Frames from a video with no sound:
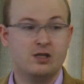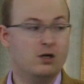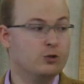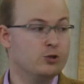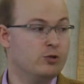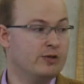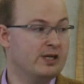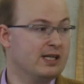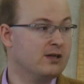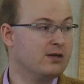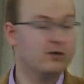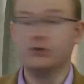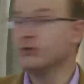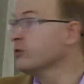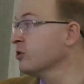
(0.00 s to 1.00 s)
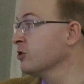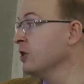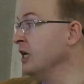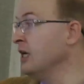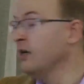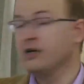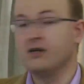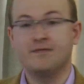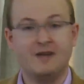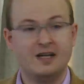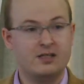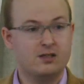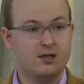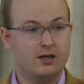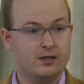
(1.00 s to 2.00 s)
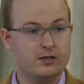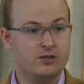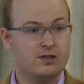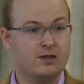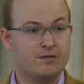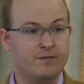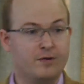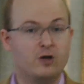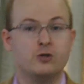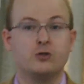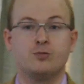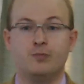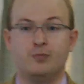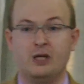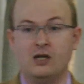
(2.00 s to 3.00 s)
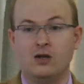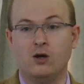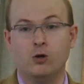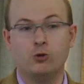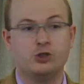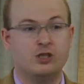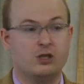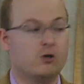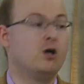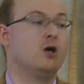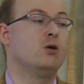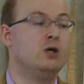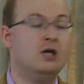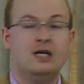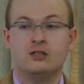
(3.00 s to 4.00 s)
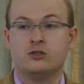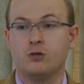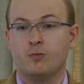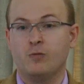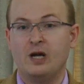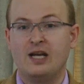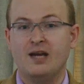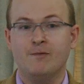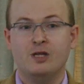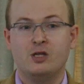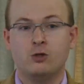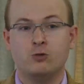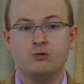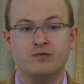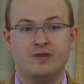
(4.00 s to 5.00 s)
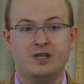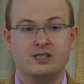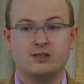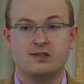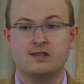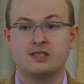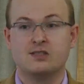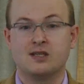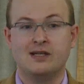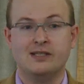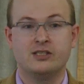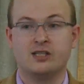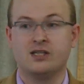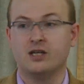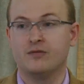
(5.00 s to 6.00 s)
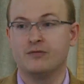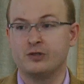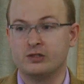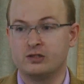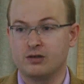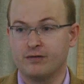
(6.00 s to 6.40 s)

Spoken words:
also includes an effect size that falls below 0. So again, we don't find statistically significant